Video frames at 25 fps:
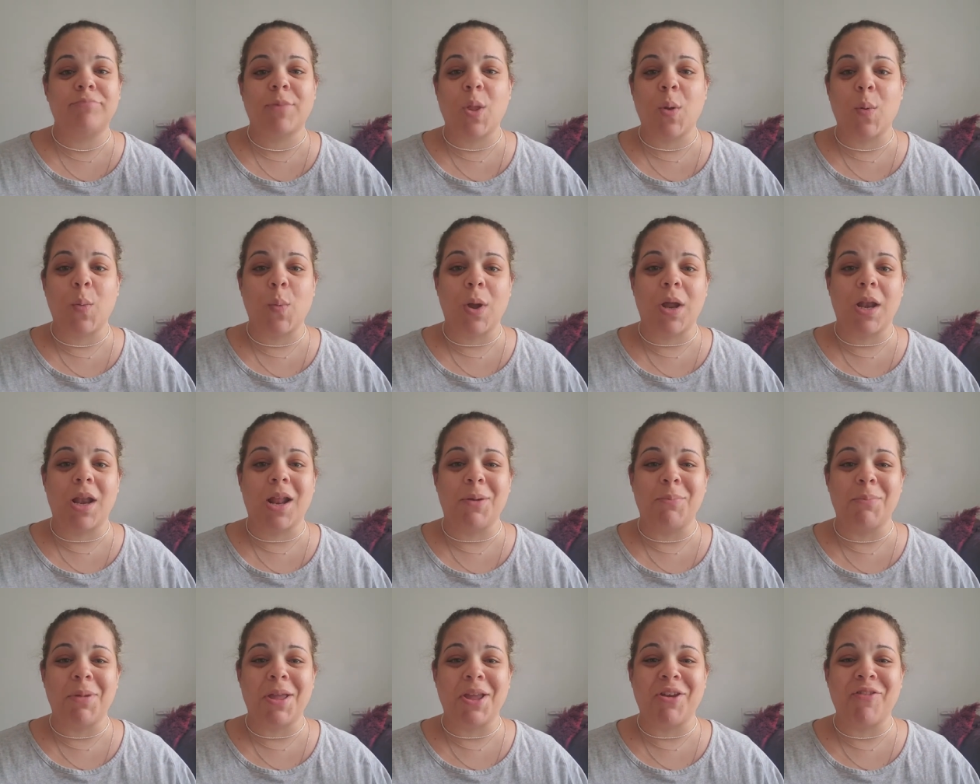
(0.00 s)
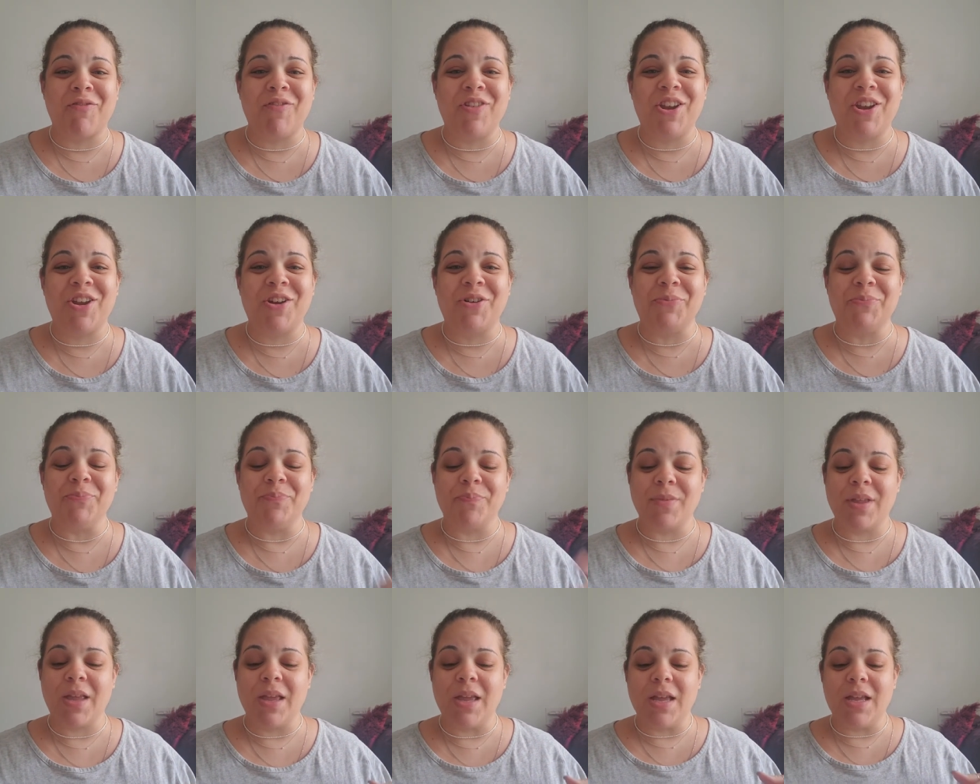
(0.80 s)
why not make a video?
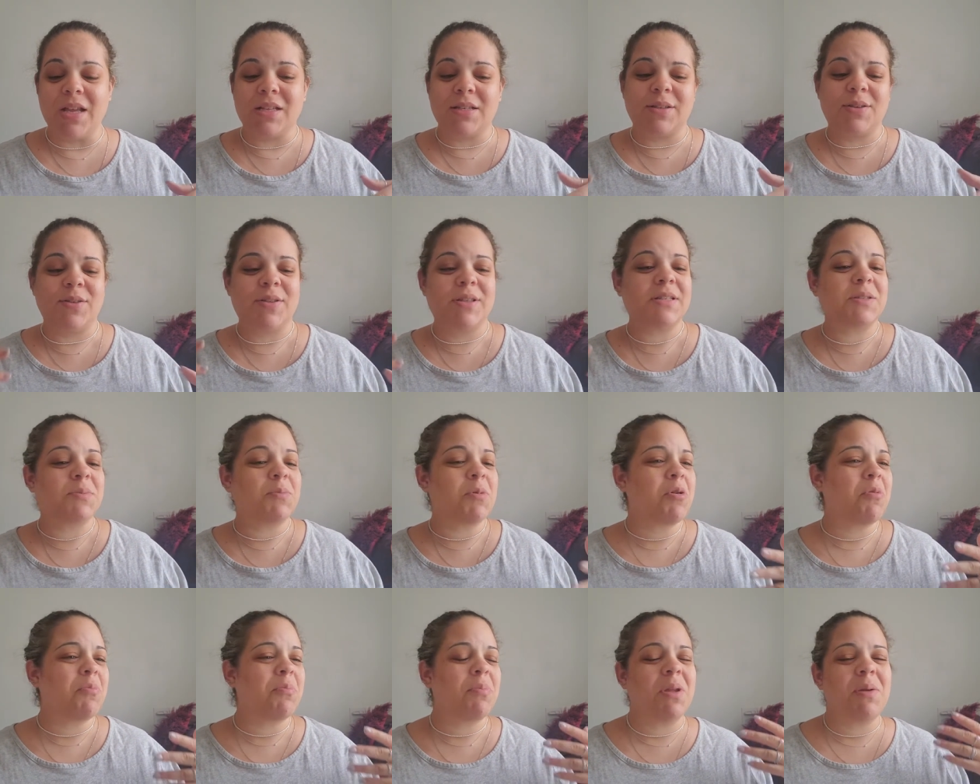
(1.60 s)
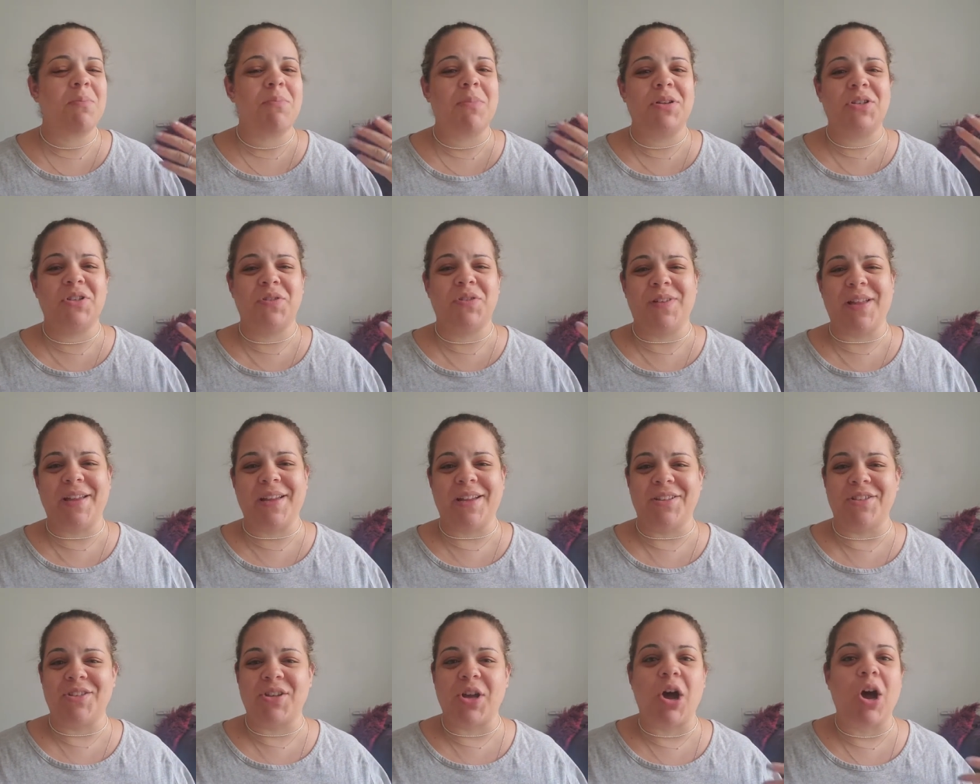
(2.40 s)
So this won't be much of like
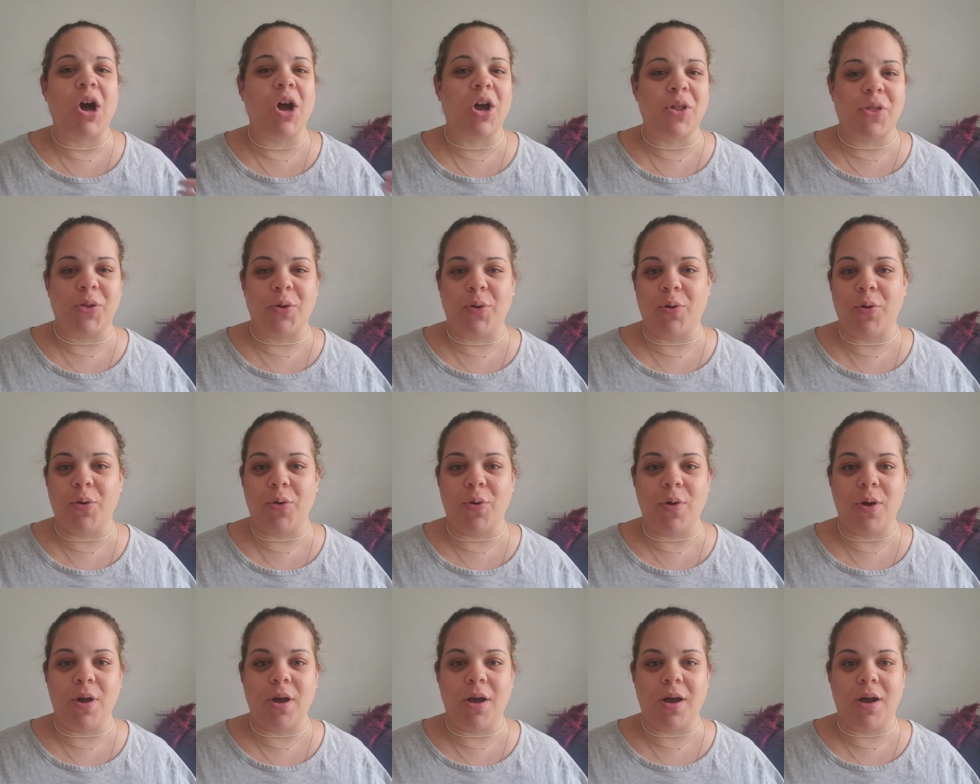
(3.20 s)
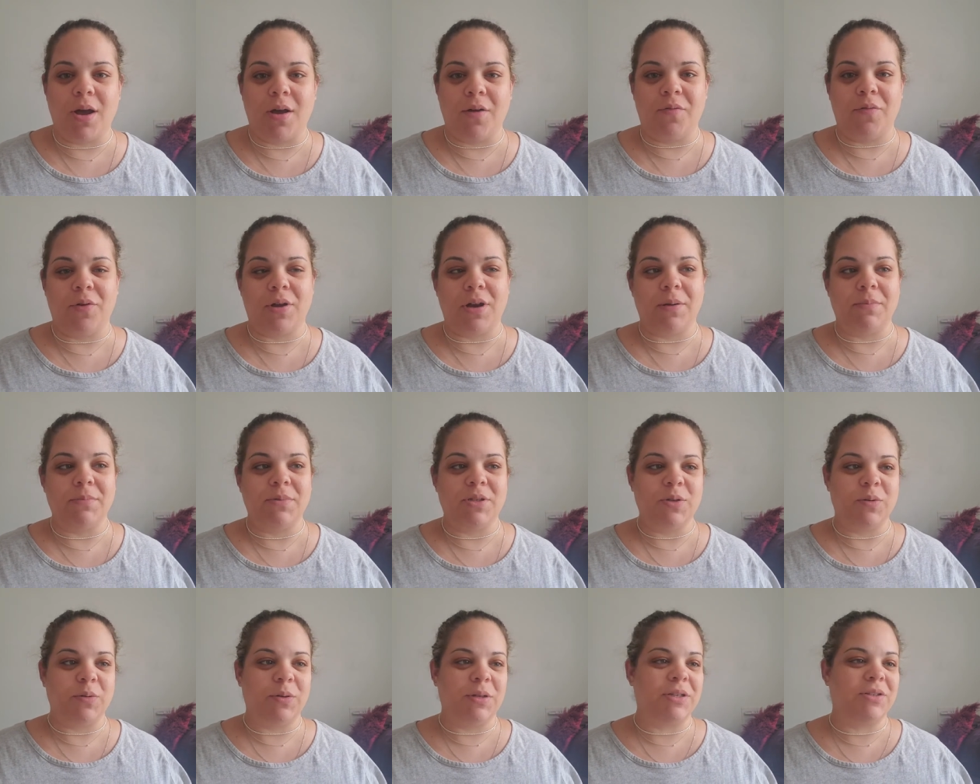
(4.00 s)
a talk through of what I'm
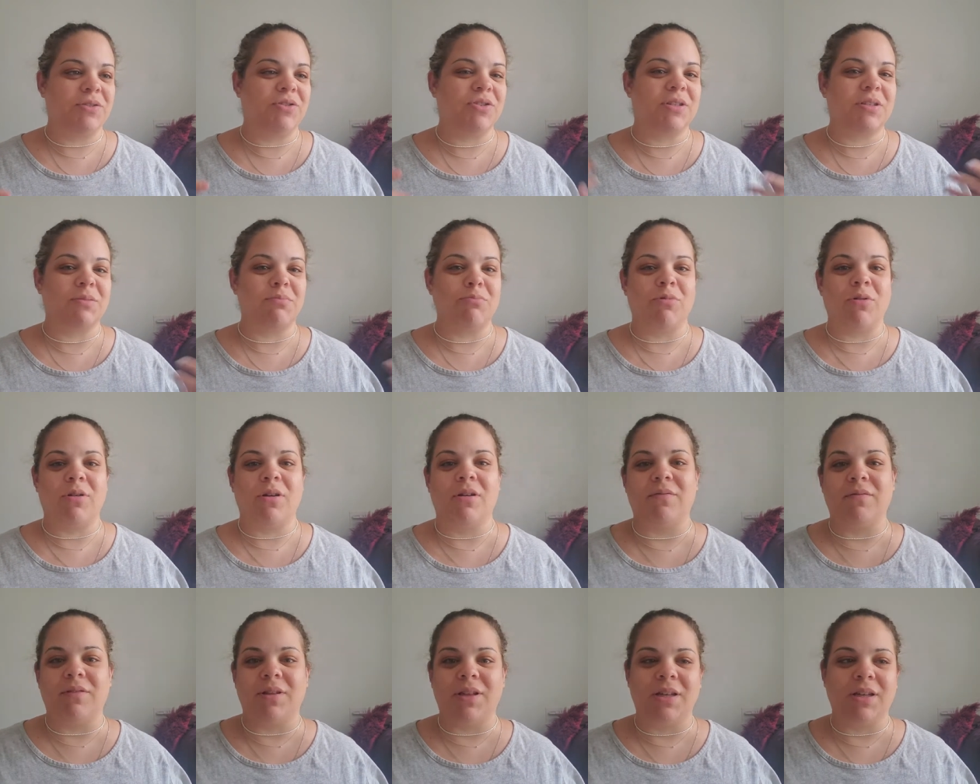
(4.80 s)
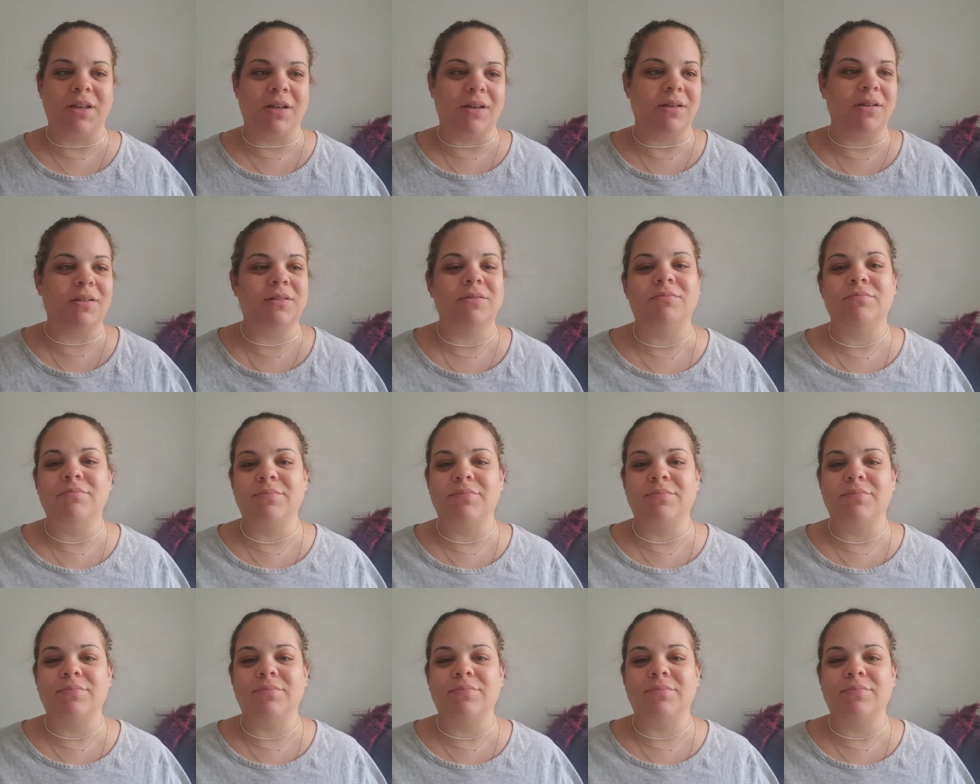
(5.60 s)
doing, just more of like a